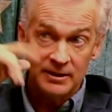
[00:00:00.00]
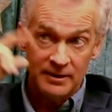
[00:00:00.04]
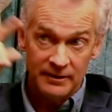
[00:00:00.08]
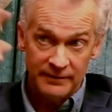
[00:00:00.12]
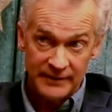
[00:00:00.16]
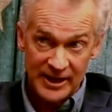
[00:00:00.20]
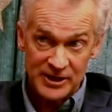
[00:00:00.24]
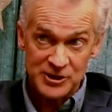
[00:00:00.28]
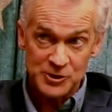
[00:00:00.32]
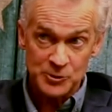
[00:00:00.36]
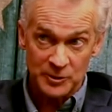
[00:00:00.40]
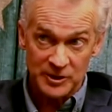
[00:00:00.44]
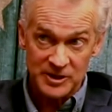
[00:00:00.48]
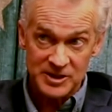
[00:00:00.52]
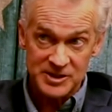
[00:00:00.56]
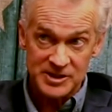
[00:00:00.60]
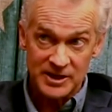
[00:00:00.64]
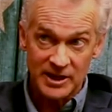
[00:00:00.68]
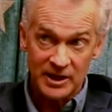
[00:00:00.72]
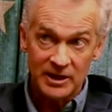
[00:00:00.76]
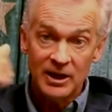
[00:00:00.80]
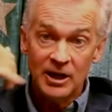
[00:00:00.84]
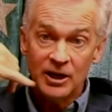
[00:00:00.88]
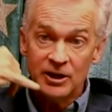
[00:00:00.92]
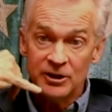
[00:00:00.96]
That's what he
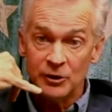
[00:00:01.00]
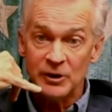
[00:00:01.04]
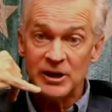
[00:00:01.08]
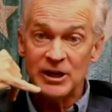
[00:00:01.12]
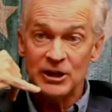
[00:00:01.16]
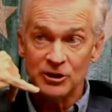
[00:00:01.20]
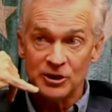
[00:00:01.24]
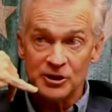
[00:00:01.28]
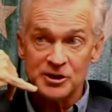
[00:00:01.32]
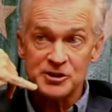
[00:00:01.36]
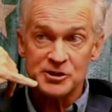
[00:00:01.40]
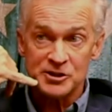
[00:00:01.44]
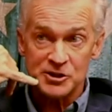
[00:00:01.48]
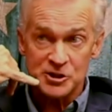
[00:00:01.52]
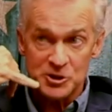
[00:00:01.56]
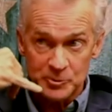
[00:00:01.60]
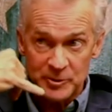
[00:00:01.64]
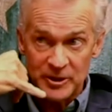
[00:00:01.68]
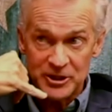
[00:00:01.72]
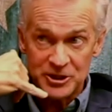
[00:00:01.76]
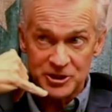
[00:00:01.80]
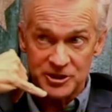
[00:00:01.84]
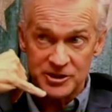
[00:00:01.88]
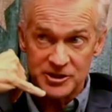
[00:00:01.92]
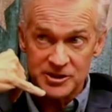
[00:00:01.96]
said. Mm -hmm. No, he looks
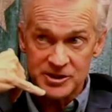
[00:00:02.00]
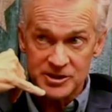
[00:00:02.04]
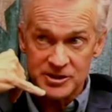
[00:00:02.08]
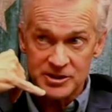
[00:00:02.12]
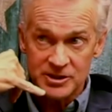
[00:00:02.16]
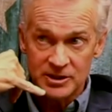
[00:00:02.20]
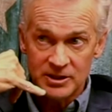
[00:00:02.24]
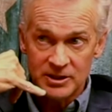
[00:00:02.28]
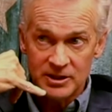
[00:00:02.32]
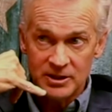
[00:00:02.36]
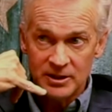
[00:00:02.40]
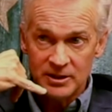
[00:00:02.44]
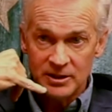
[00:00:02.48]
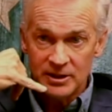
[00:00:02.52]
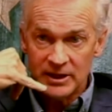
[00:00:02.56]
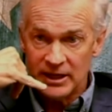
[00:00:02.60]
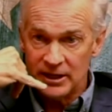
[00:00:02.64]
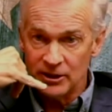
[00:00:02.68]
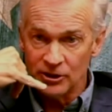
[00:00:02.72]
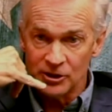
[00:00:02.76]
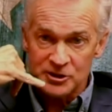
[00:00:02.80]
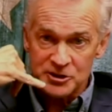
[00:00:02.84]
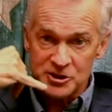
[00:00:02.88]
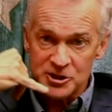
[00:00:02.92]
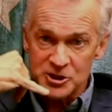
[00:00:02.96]
suspicious. He
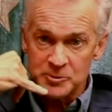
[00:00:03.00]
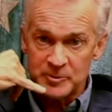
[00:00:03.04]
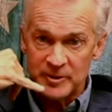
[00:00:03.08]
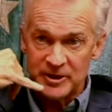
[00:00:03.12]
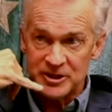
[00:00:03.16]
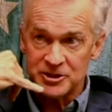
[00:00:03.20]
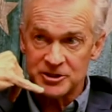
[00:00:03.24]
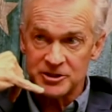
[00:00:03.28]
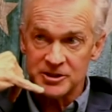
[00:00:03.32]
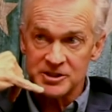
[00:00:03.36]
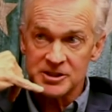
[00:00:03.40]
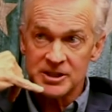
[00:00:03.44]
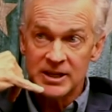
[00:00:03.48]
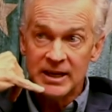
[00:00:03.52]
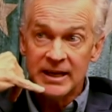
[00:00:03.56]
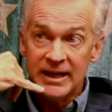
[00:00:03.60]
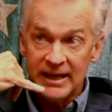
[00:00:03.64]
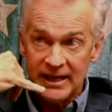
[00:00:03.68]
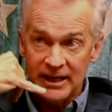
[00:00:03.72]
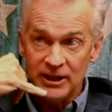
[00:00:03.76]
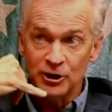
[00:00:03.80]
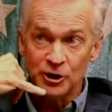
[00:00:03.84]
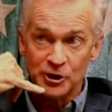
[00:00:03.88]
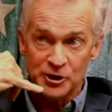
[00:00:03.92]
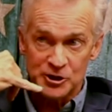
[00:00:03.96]
looks suspicious.
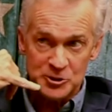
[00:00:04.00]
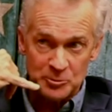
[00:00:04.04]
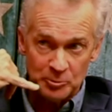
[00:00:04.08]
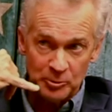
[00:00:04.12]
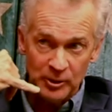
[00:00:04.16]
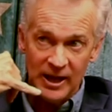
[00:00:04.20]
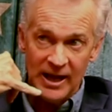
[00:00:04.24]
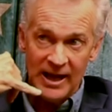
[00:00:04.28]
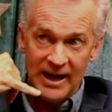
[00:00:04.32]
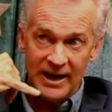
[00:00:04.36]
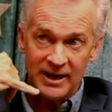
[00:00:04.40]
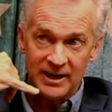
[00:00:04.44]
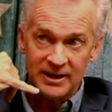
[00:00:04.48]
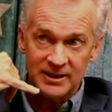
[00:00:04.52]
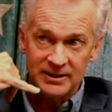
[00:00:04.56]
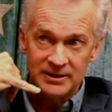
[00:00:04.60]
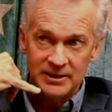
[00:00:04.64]
He looks black.